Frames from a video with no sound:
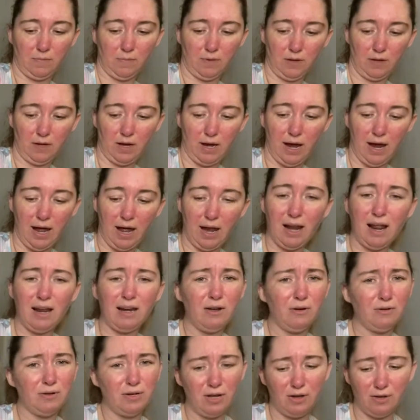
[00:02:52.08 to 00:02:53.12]
Okay, and I
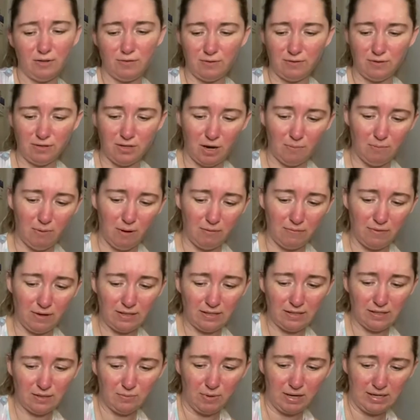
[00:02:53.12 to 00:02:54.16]
know y'all probably think
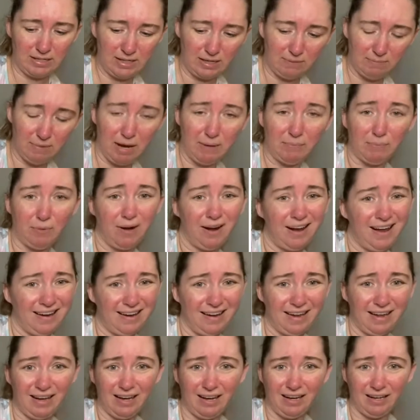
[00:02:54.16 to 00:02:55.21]
this is wasting paper. I
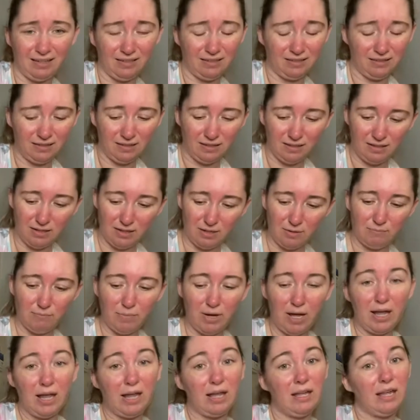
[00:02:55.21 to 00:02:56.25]
get it.
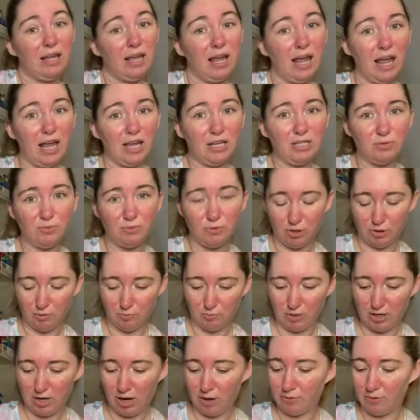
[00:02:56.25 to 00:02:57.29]
But as
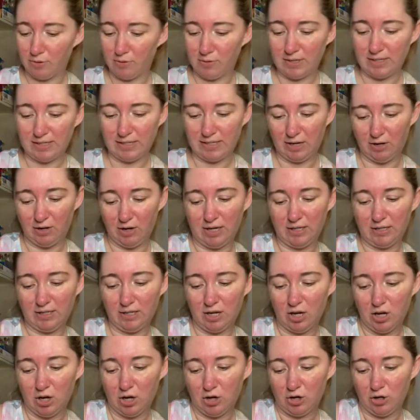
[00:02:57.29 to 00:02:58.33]
we go through this series,
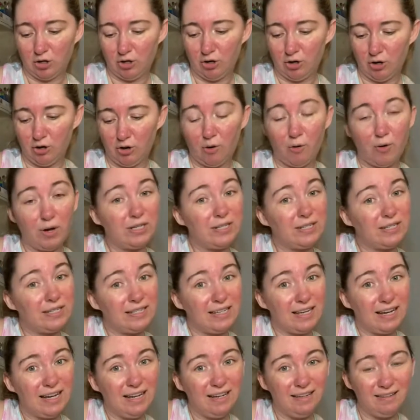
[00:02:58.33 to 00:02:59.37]
you're going to
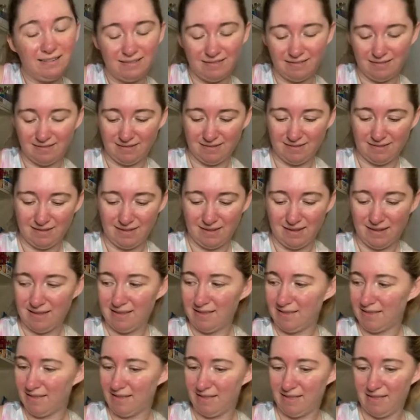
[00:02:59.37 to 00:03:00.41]
see
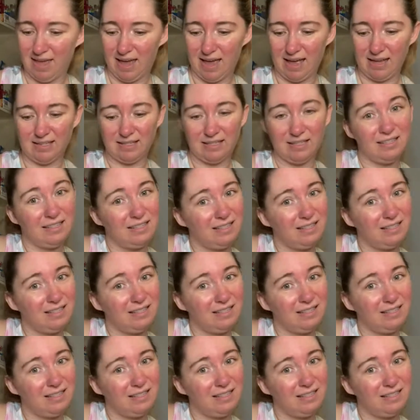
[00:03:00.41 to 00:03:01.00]
that